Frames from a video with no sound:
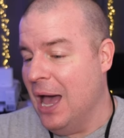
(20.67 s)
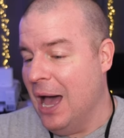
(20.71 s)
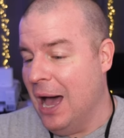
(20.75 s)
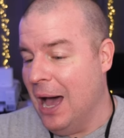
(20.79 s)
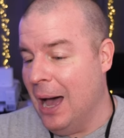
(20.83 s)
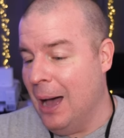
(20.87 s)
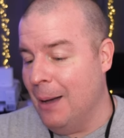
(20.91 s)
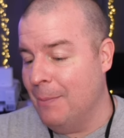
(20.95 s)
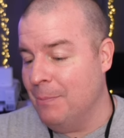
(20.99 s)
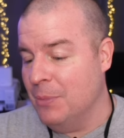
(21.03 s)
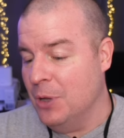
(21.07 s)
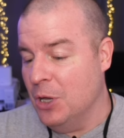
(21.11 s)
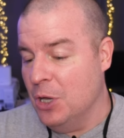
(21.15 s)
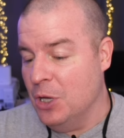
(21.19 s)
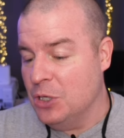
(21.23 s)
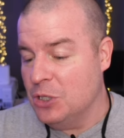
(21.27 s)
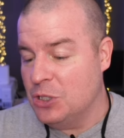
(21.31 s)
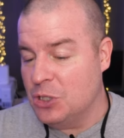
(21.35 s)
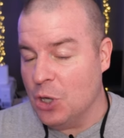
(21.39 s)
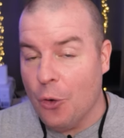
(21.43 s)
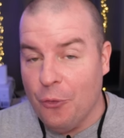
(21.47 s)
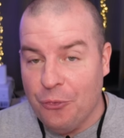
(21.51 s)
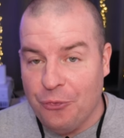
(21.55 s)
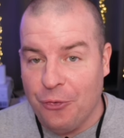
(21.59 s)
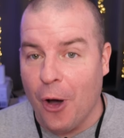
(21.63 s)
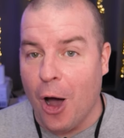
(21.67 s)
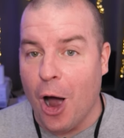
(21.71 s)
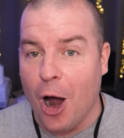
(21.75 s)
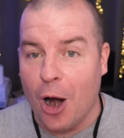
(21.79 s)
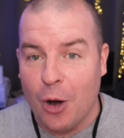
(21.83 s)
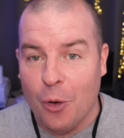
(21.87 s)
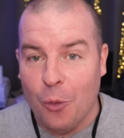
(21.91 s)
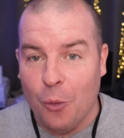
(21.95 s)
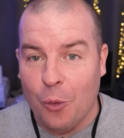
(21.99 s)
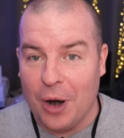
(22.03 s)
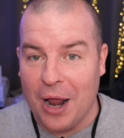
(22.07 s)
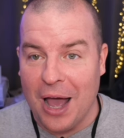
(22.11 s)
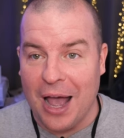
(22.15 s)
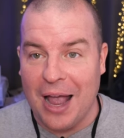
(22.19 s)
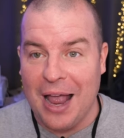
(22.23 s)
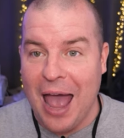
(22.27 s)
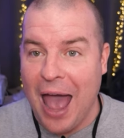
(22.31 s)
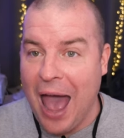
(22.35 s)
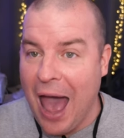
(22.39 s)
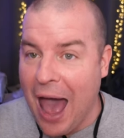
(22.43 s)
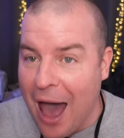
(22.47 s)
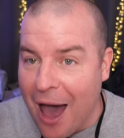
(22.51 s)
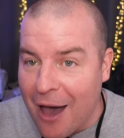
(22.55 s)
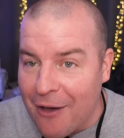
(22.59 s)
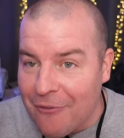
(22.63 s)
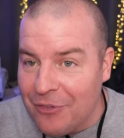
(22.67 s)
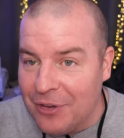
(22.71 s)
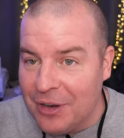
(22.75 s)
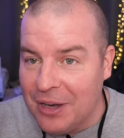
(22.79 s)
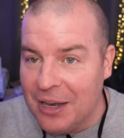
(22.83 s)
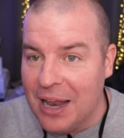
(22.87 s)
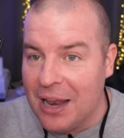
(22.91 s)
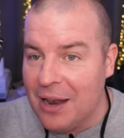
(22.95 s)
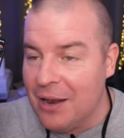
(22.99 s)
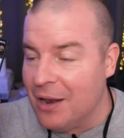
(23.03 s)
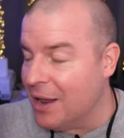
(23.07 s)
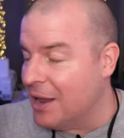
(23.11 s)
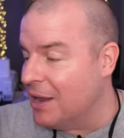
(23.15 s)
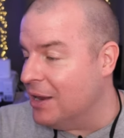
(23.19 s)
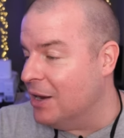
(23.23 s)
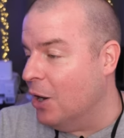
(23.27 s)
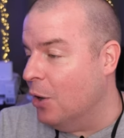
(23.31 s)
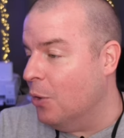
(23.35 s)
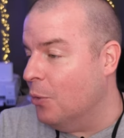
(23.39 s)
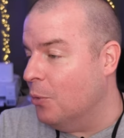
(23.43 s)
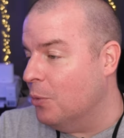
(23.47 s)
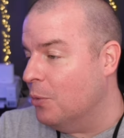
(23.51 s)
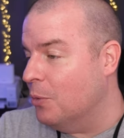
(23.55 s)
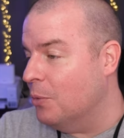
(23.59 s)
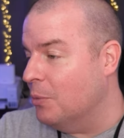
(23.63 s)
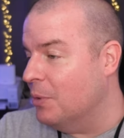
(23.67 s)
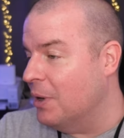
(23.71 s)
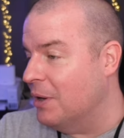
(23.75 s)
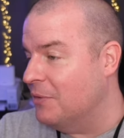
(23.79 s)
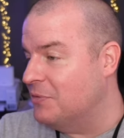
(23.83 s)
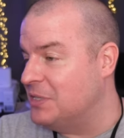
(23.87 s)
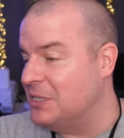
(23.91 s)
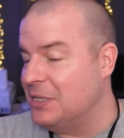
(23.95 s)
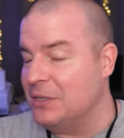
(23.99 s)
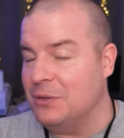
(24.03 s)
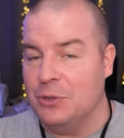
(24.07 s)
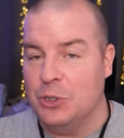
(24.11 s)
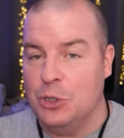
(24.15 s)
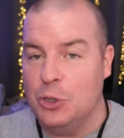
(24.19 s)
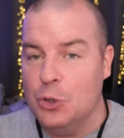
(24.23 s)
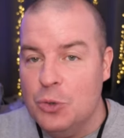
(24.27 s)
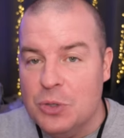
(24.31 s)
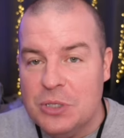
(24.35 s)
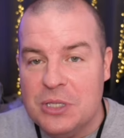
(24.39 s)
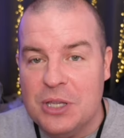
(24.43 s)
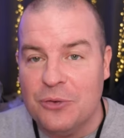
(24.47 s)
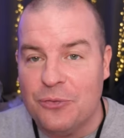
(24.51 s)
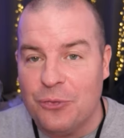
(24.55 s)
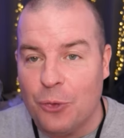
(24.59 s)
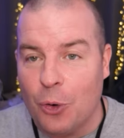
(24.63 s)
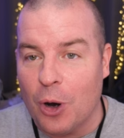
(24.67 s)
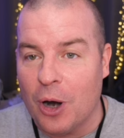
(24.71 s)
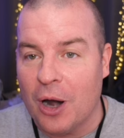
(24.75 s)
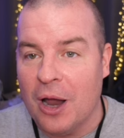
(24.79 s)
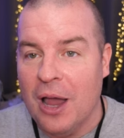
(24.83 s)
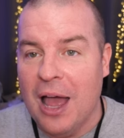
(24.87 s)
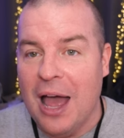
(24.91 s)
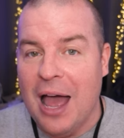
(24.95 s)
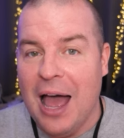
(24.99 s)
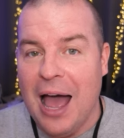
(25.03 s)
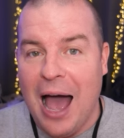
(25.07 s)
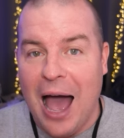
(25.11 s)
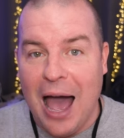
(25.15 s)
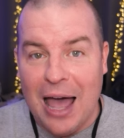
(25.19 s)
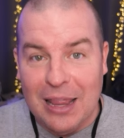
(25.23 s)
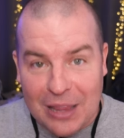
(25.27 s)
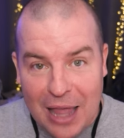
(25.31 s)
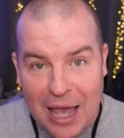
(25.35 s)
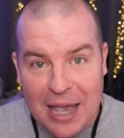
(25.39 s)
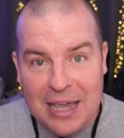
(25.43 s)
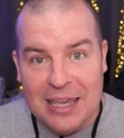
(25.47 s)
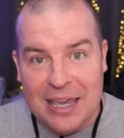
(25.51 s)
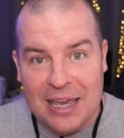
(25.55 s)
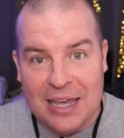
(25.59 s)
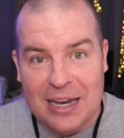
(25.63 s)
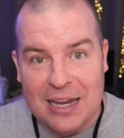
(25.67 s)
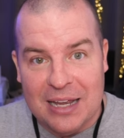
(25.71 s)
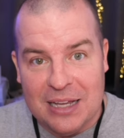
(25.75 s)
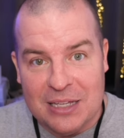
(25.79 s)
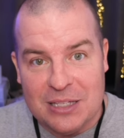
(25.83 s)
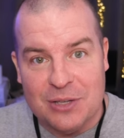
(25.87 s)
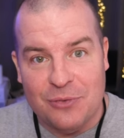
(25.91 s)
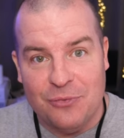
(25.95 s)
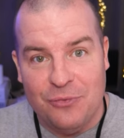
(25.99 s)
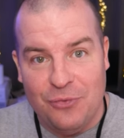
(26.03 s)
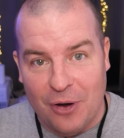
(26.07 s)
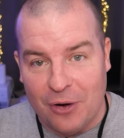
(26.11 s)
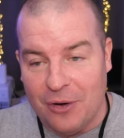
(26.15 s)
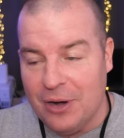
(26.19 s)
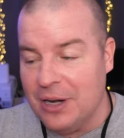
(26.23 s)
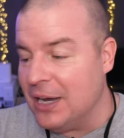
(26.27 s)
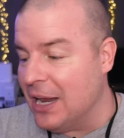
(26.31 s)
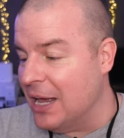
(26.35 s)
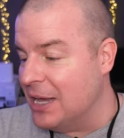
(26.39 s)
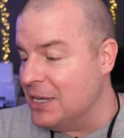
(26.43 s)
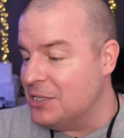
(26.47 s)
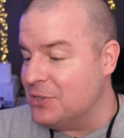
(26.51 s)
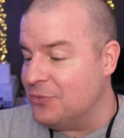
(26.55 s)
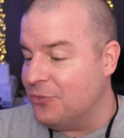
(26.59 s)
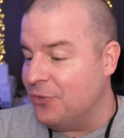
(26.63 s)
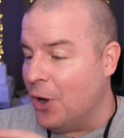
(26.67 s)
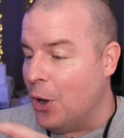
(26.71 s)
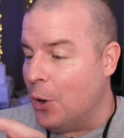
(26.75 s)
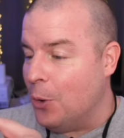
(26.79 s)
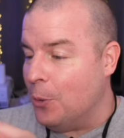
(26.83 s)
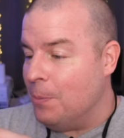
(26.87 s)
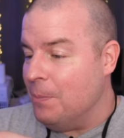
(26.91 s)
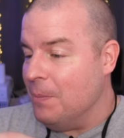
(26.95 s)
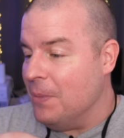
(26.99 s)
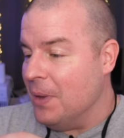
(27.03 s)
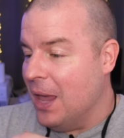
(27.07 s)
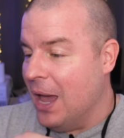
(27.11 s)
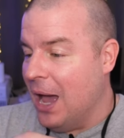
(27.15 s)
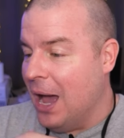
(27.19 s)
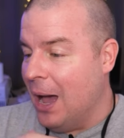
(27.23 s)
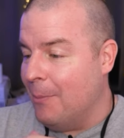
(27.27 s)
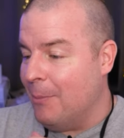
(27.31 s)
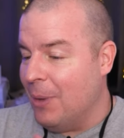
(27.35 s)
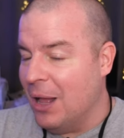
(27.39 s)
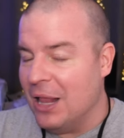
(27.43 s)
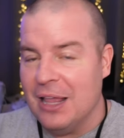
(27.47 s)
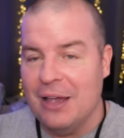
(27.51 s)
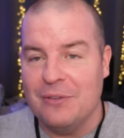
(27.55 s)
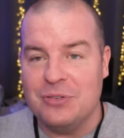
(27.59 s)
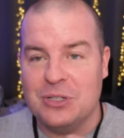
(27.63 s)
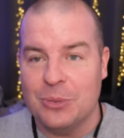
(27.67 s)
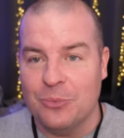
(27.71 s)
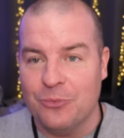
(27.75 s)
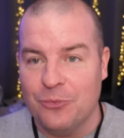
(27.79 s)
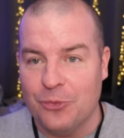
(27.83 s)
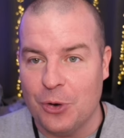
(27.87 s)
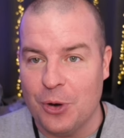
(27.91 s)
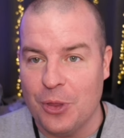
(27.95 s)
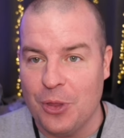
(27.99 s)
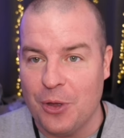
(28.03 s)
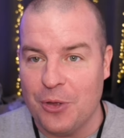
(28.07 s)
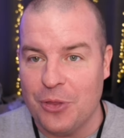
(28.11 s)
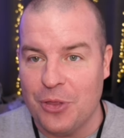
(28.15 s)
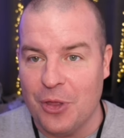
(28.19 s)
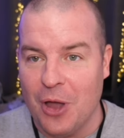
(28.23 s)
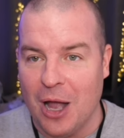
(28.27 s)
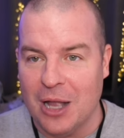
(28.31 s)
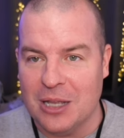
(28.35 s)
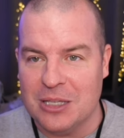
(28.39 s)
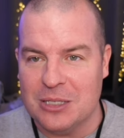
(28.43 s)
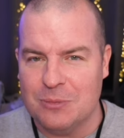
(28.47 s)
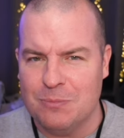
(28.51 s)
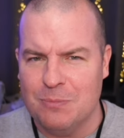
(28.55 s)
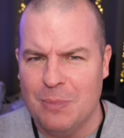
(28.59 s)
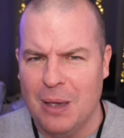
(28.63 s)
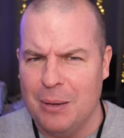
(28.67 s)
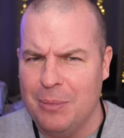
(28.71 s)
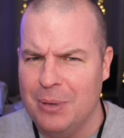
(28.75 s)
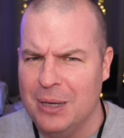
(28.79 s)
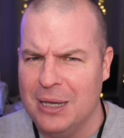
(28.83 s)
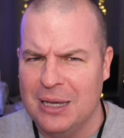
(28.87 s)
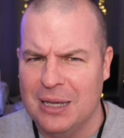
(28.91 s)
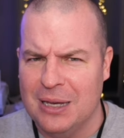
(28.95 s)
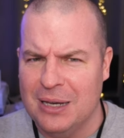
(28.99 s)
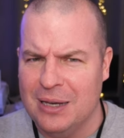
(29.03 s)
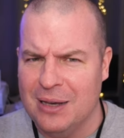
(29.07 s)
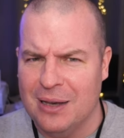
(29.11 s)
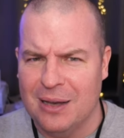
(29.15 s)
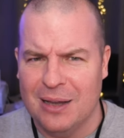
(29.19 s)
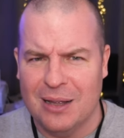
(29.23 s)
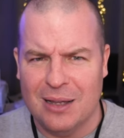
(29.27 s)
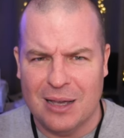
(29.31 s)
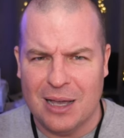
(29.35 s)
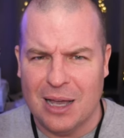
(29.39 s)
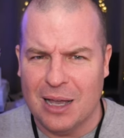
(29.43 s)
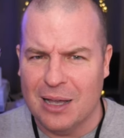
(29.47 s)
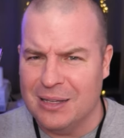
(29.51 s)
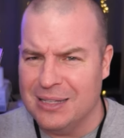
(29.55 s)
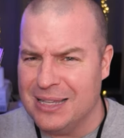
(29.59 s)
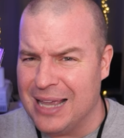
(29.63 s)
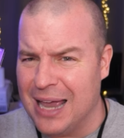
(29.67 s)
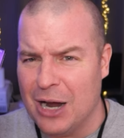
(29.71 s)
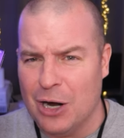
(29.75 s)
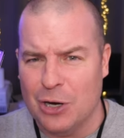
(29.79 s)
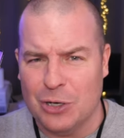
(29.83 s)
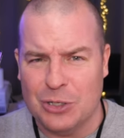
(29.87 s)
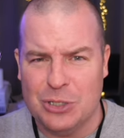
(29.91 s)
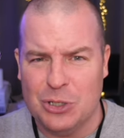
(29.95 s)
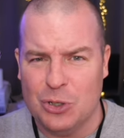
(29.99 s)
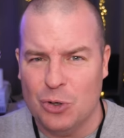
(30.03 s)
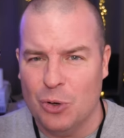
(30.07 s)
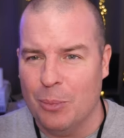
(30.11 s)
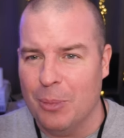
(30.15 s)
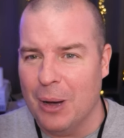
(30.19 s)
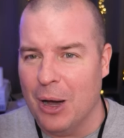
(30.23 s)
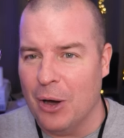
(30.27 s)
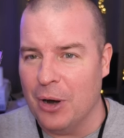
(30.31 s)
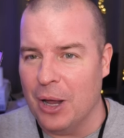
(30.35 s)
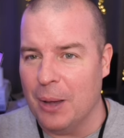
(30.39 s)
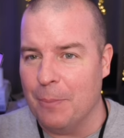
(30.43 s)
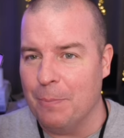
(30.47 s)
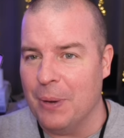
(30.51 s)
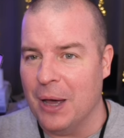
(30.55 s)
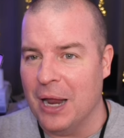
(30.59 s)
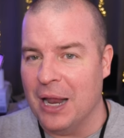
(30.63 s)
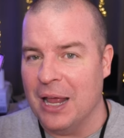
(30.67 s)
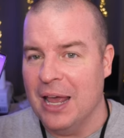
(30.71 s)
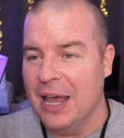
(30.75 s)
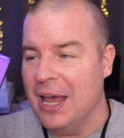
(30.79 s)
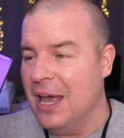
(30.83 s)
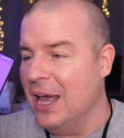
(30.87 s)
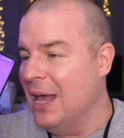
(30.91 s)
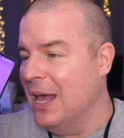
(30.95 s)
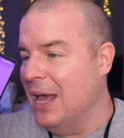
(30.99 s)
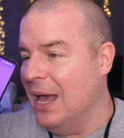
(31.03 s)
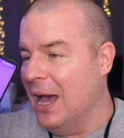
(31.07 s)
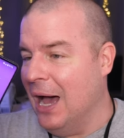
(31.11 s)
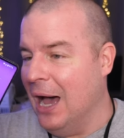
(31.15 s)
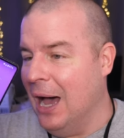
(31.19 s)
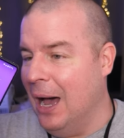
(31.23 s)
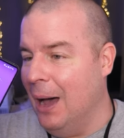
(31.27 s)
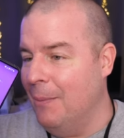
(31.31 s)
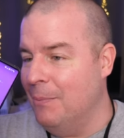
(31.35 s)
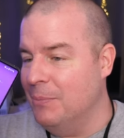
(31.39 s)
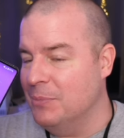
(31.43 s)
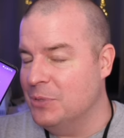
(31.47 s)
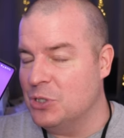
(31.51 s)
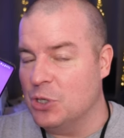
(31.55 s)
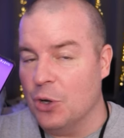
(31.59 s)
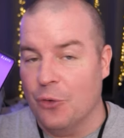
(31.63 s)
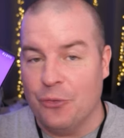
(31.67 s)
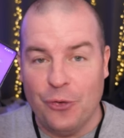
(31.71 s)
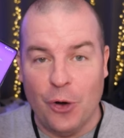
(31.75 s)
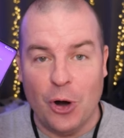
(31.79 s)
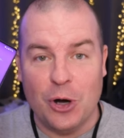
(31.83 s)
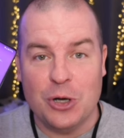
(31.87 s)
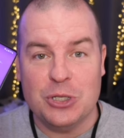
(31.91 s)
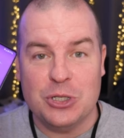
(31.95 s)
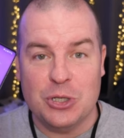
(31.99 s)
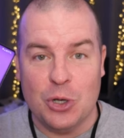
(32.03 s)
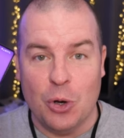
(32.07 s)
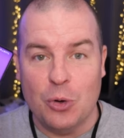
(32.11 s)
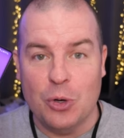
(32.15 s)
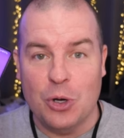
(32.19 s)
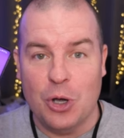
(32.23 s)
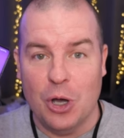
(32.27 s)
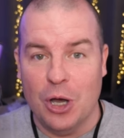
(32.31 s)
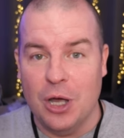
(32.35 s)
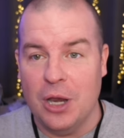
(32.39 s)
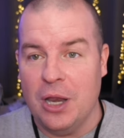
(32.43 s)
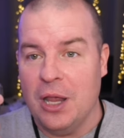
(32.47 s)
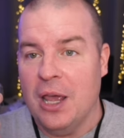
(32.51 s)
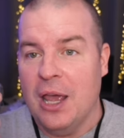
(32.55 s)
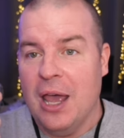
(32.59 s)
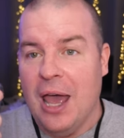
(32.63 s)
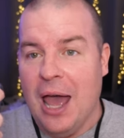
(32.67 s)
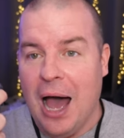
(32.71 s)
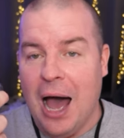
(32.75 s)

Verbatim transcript: Um, so far, what I have and you know what I've used it for, I like it. It's a very nice phone. Um, I'll have some further thoughts maybe in a day or two about it, but um, so far so good.